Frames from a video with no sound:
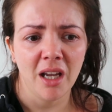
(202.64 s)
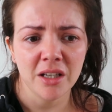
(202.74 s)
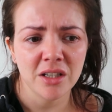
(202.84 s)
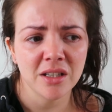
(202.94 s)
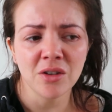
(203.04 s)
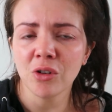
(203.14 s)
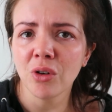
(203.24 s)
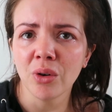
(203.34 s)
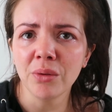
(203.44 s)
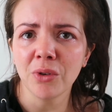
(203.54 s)
it's just not
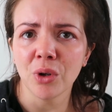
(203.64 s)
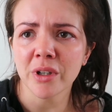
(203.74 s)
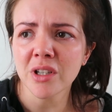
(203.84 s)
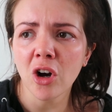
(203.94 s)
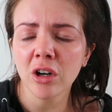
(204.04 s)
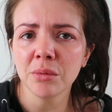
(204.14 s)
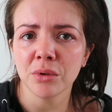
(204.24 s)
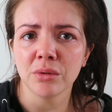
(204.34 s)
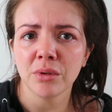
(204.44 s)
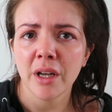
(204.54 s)
called for. It's
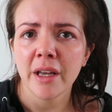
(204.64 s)
horrible.